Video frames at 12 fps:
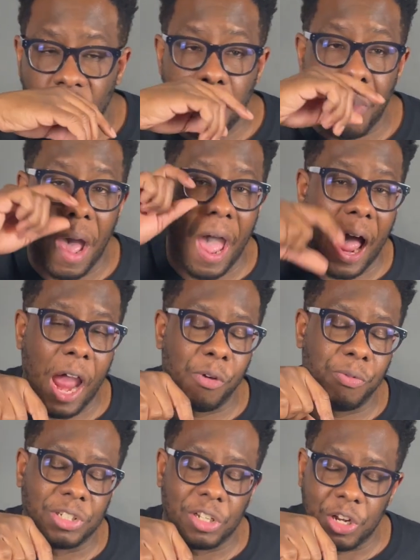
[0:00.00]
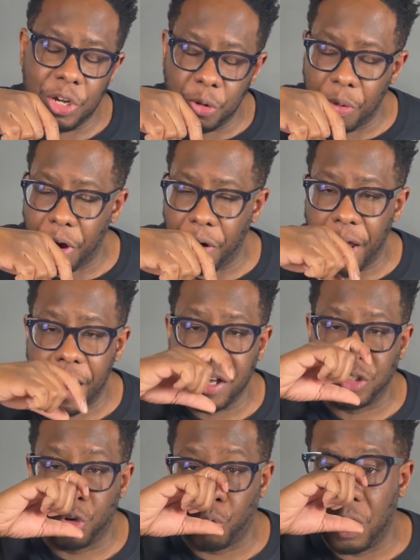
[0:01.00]
but I originally knew her
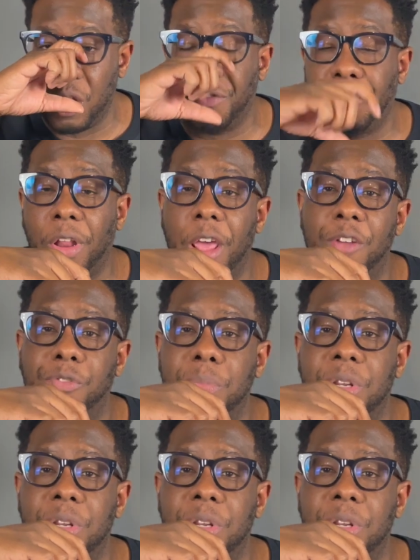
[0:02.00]
as Green Flame from